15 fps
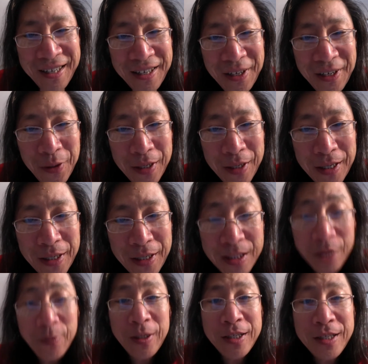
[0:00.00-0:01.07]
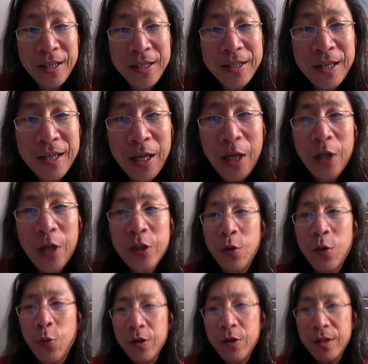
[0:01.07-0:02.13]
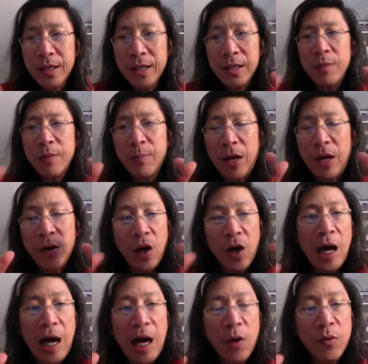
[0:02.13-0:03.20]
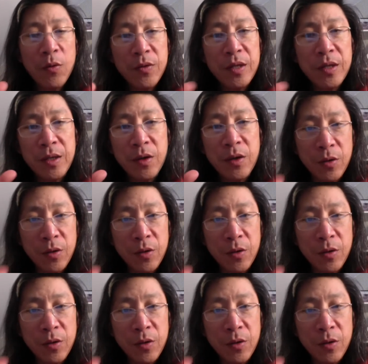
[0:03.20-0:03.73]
Okay, does that make sense? So we're thinking about how the